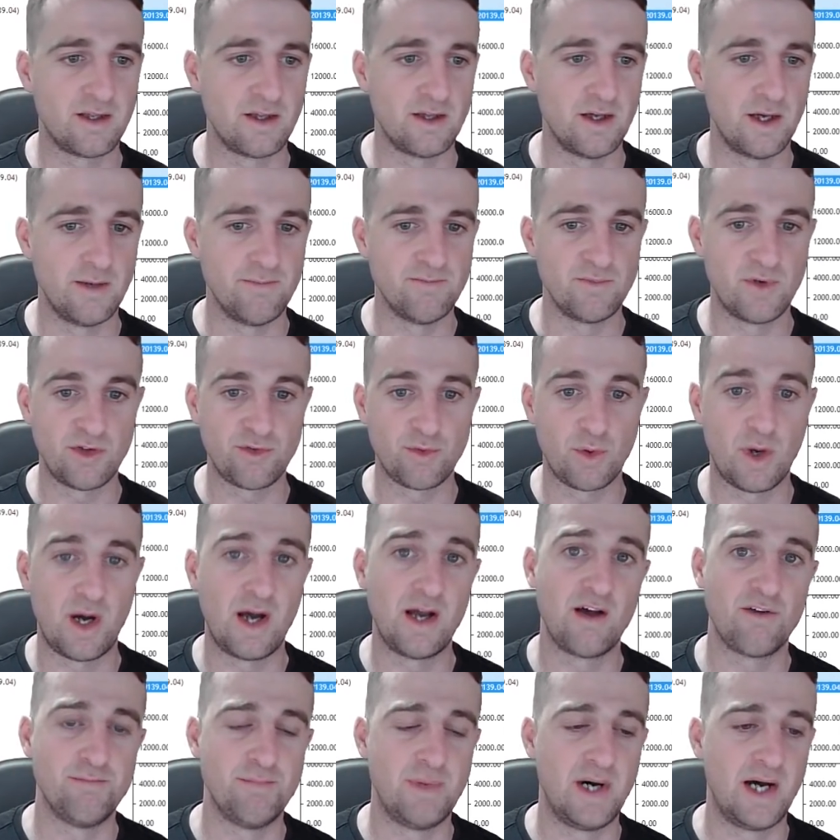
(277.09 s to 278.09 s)
That's what
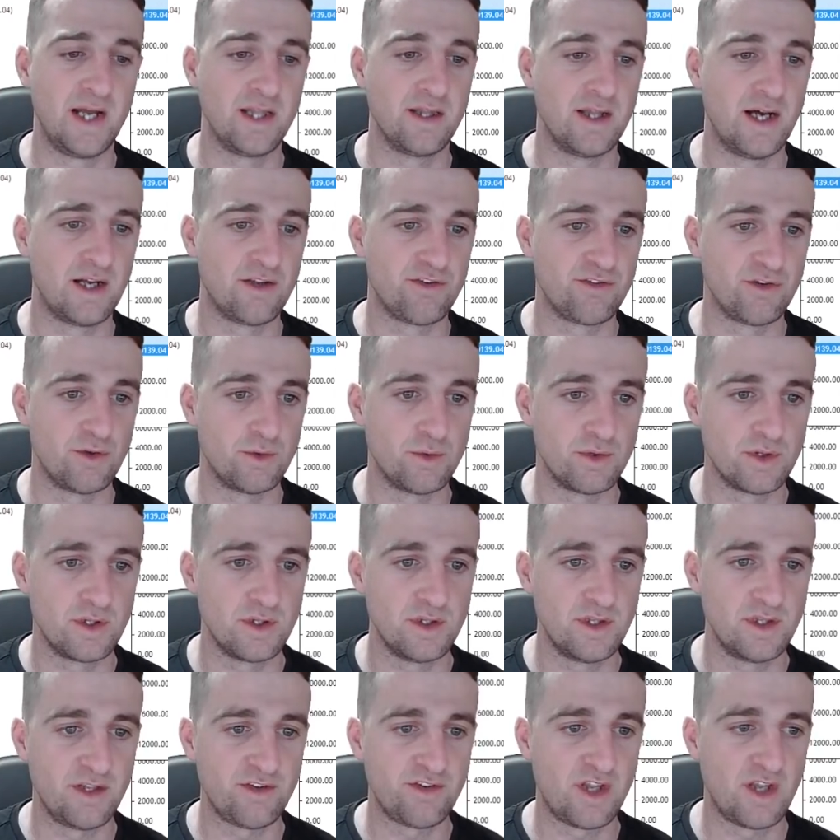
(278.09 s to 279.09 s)
I have mine like. So
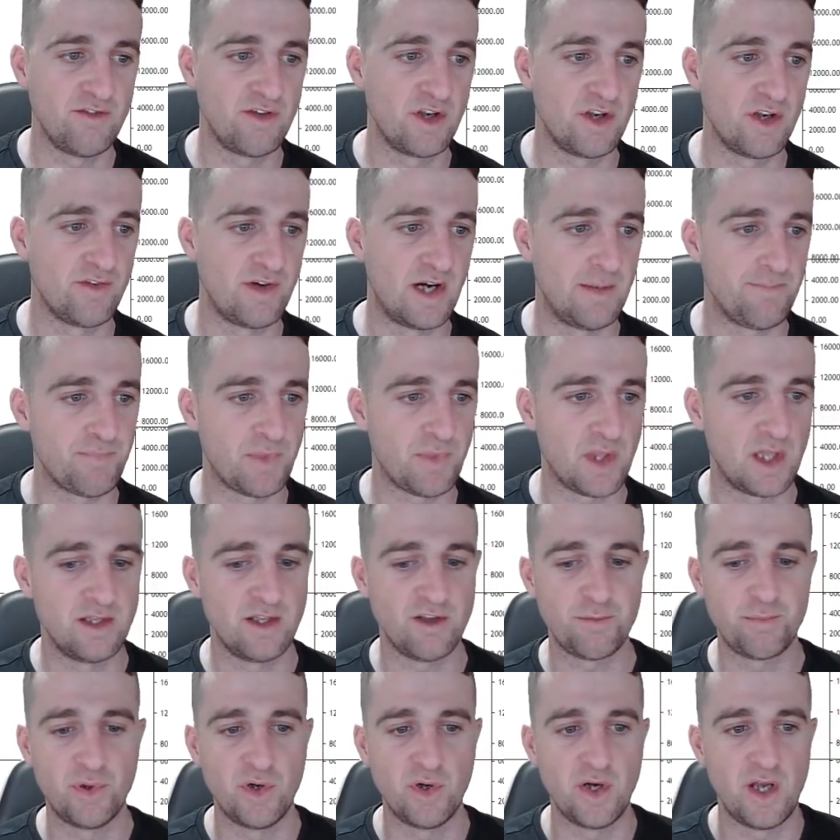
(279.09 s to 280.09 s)
let's get rid of that and
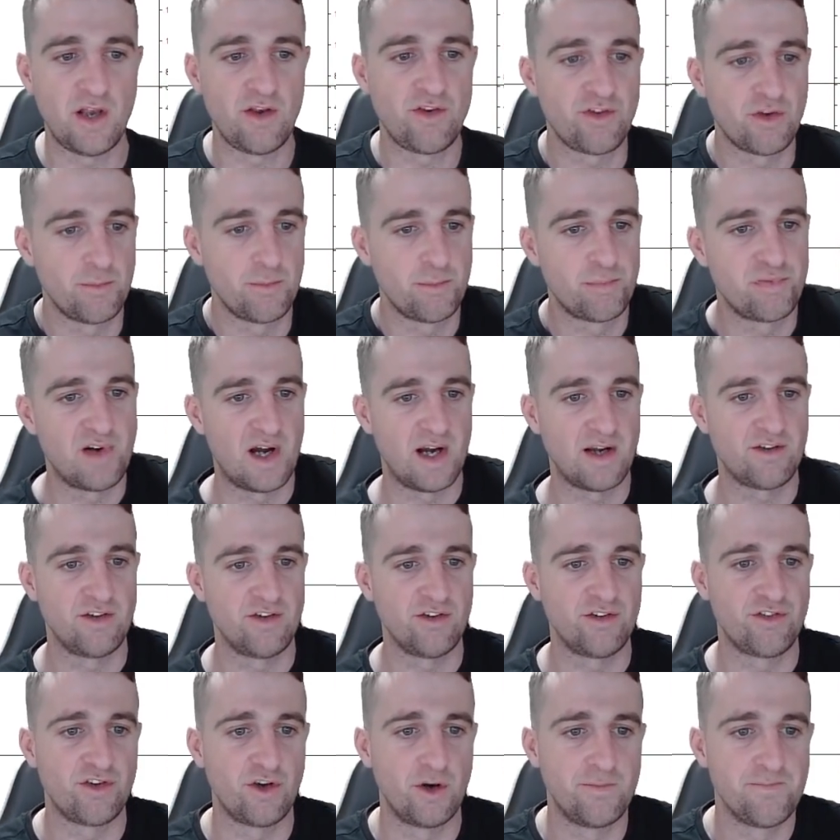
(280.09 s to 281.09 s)
let's put in some
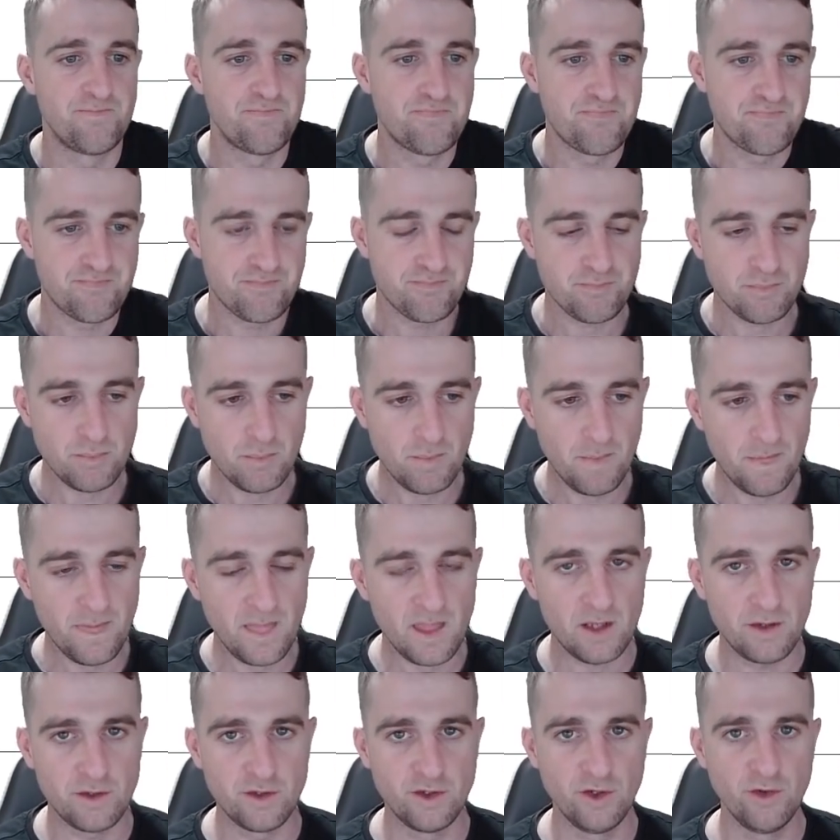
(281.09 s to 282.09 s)
practice. So
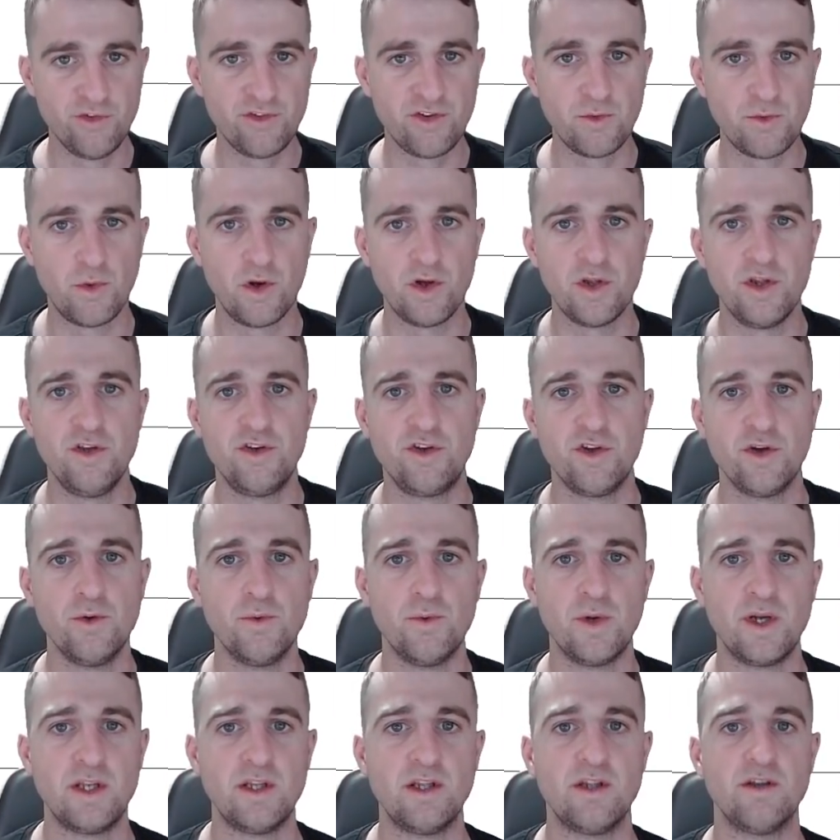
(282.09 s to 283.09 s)
usually what you do
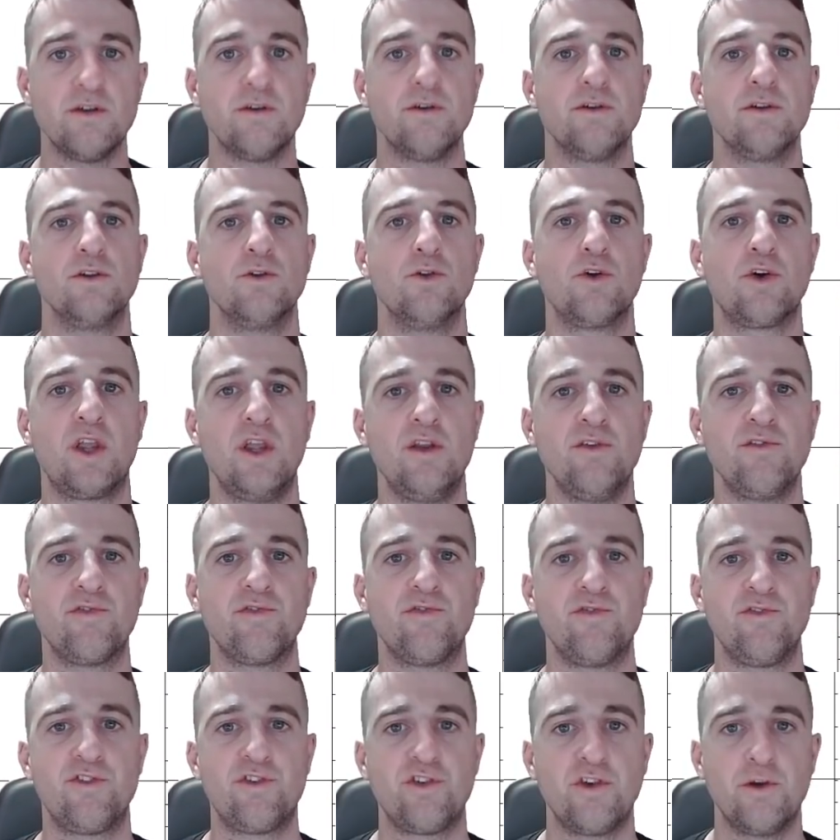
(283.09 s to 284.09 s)
when you're looking
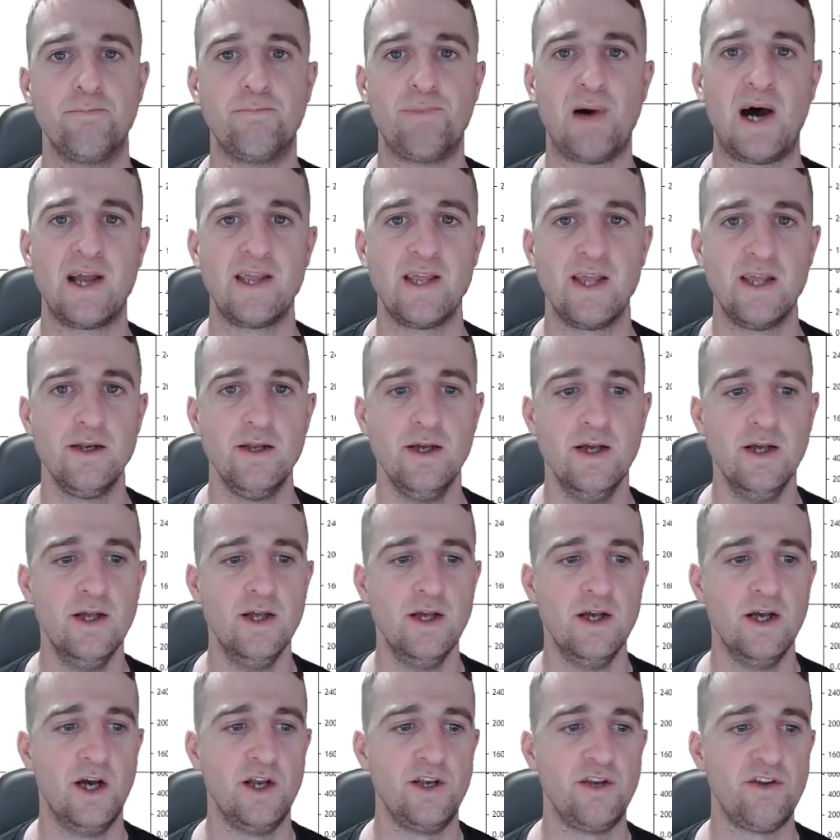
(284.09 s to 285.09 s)
to buy in
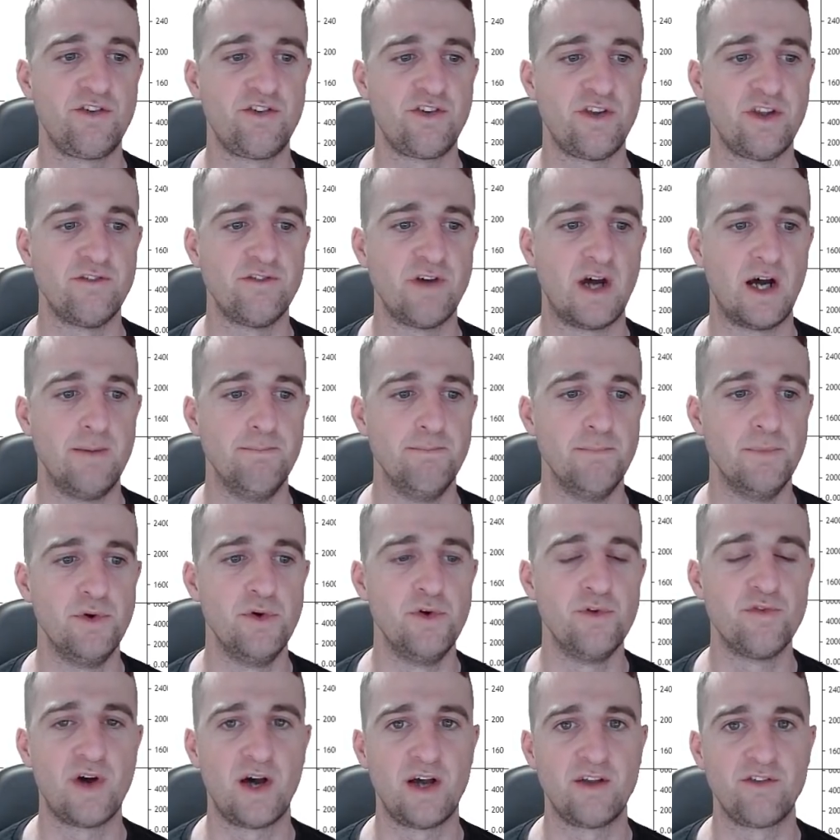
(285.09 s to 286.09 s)
and you see that a
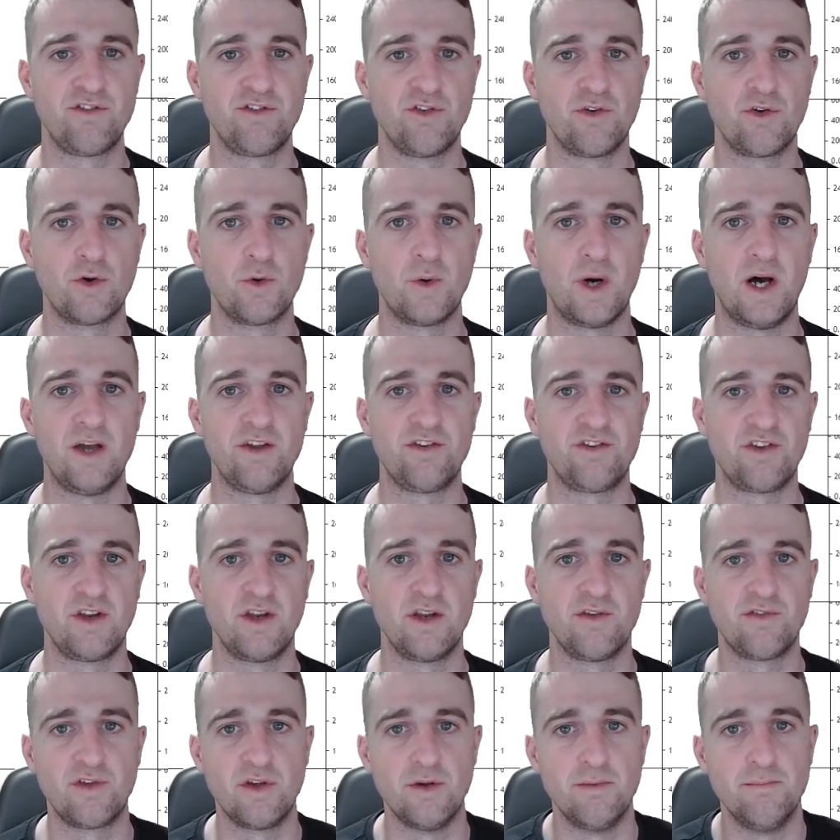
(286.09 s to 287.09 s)
move has done quite a
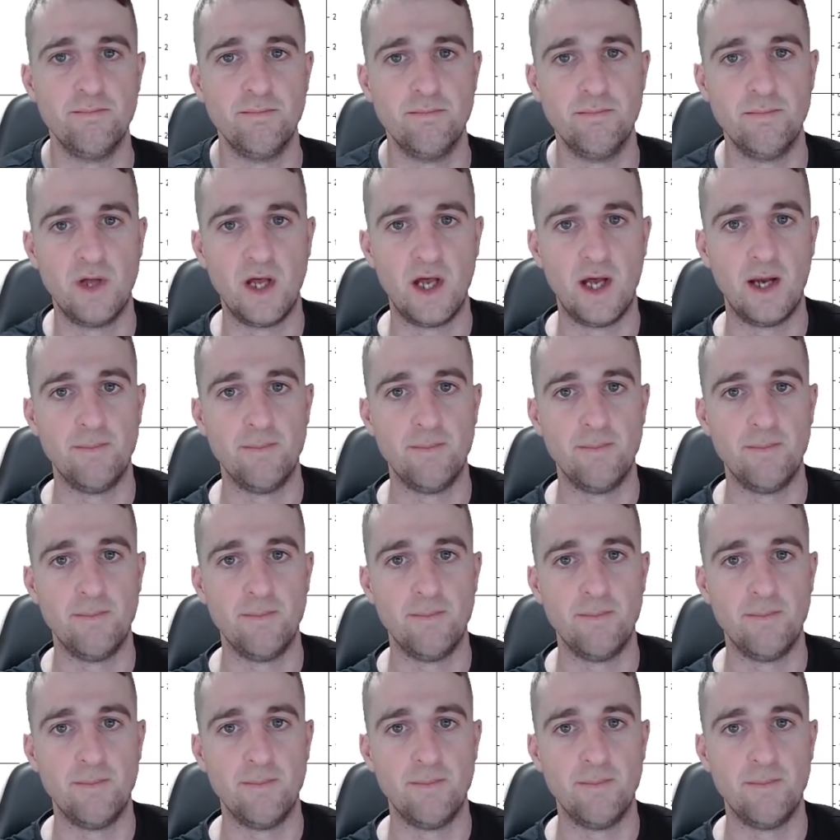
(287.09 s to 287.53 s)
significant